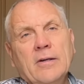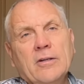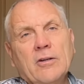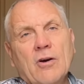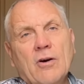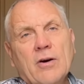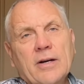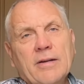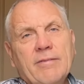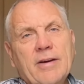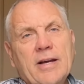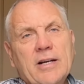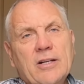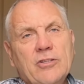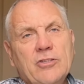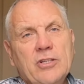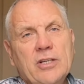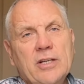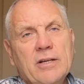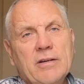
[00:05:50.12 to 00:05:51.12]
kind of
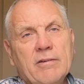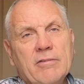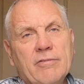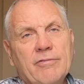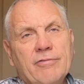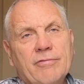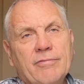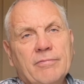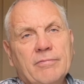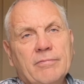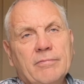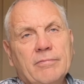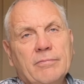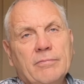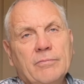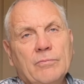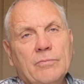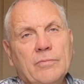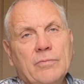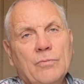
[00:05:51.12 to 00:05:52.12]
energy of
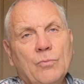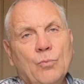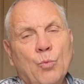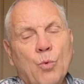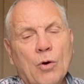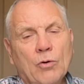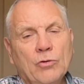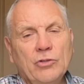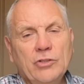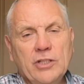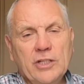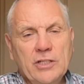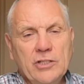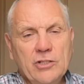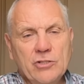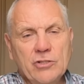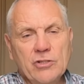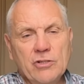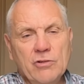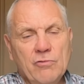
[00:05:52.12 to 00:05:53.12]
wanting
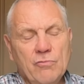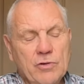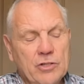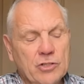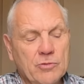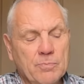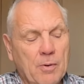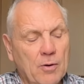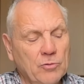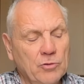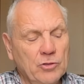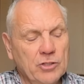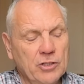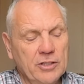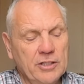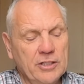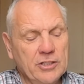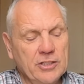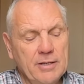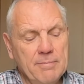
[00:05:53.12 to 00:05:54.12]
to respond to
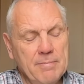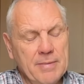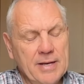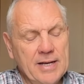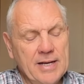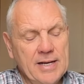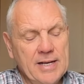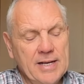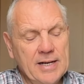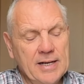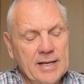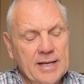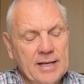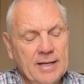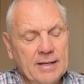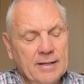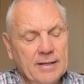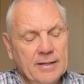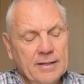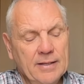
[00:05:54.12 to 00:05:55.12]
this immediately
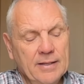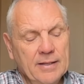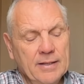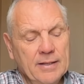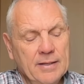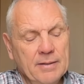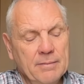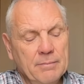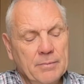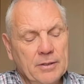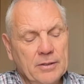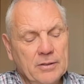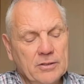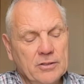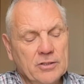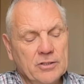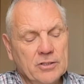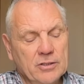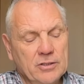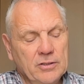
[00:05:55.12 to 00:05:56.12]

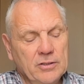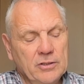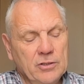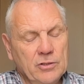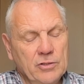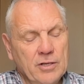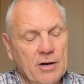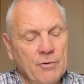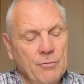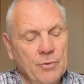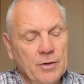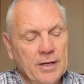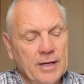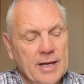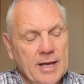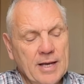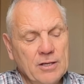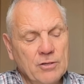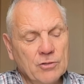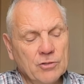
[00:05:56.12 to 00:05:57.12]
but you don't want to
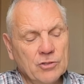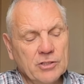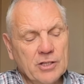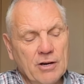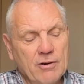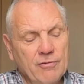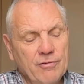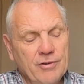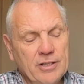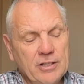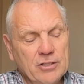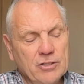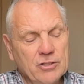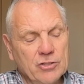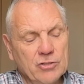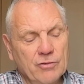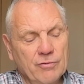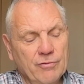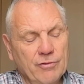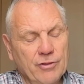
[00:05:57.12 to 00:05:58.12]
get yourself into
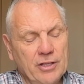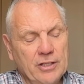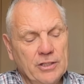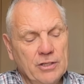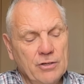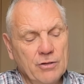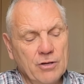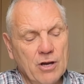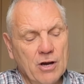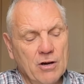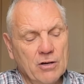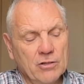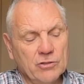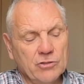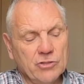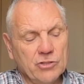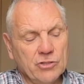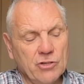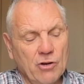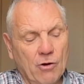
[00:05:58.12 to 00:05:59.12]
something you can't
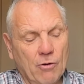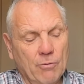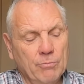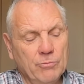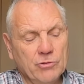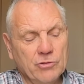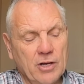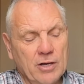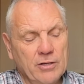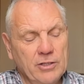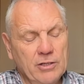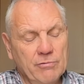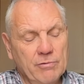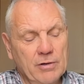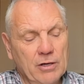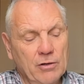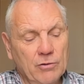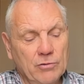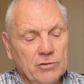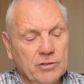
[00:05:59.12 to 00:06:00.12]
stop so you're
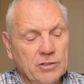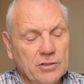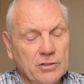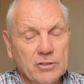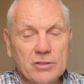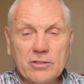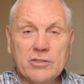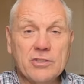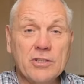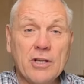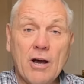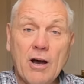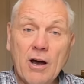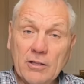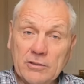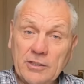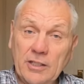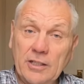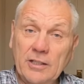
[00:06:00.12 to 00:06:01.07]
reluctant to start